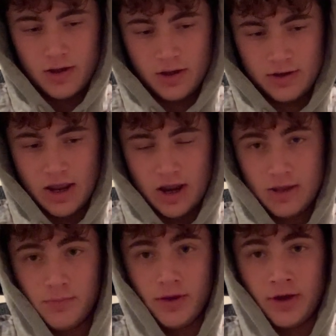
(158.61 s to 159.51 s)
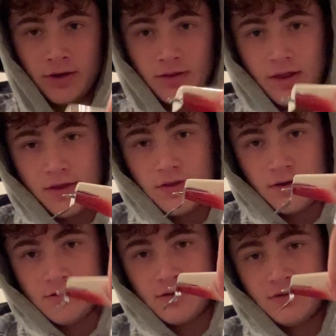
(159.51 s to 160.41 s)
a Danny plug like
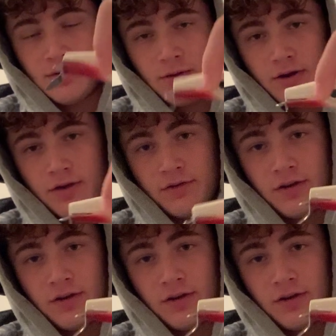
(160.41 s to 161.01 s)
this, similar to this.